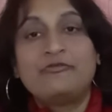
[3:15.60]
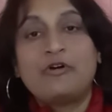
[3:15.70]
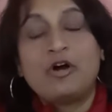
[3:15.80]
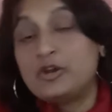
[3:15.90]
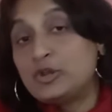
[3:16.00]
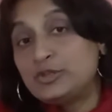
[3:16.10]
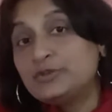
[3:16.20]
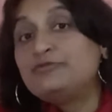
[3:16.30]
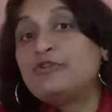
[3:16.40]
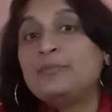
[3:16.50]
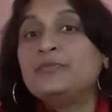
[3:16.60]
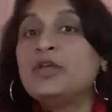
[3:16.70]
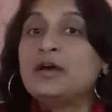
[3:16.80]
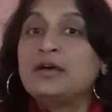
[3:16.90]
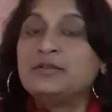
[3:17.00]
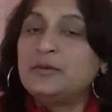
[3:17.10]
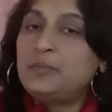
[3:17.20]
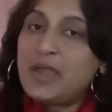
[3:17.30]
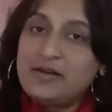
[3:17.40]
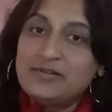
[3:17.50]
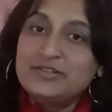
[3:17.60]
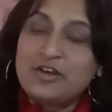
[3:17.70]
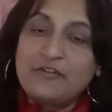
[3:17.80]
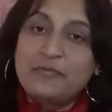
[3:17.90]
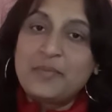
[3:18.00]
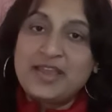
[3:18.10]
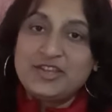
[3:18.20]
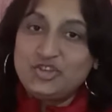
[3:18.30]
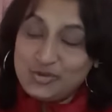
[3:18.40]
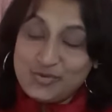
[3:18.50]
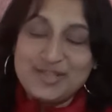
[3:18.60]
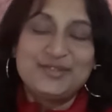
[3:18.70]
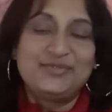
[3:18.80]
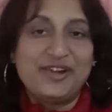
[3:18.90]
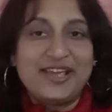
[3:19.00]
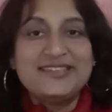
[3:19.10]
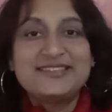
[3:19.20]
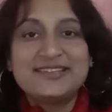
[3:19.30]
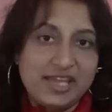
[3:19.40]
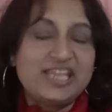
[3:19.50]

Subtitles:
also from the parents of my children's friends.